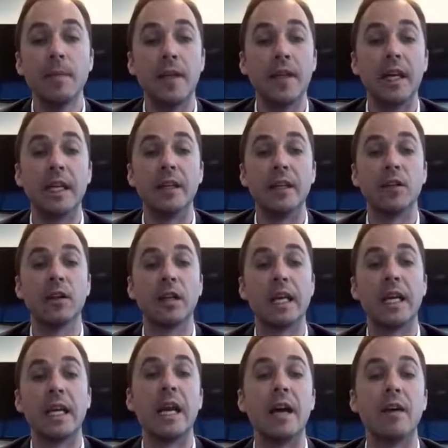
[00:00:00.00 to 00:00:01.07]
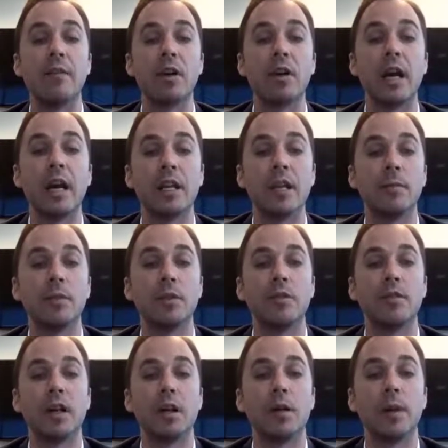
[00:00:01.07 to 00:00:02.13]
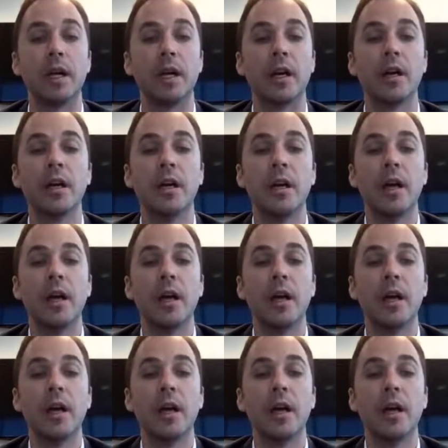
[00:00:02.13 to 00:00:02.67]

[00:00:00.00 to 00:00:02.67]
and they either can never end up developing,